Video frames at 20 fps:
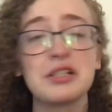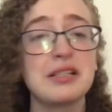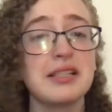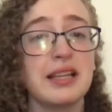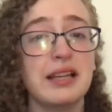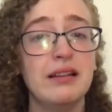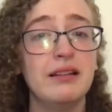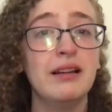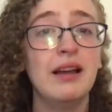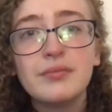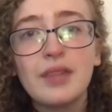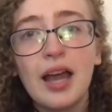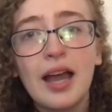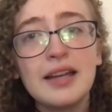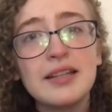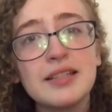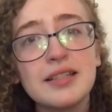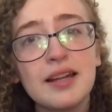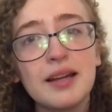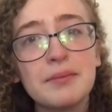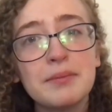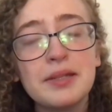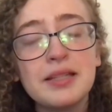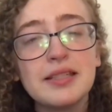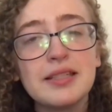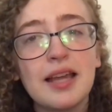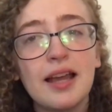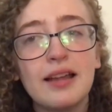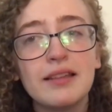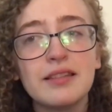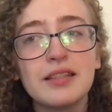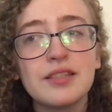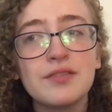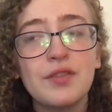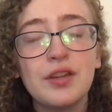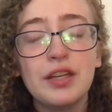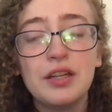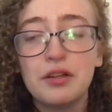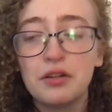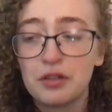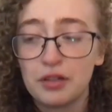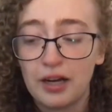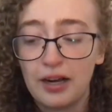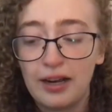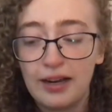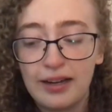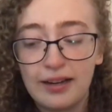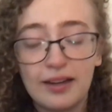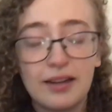And I did not mean to end this video crying,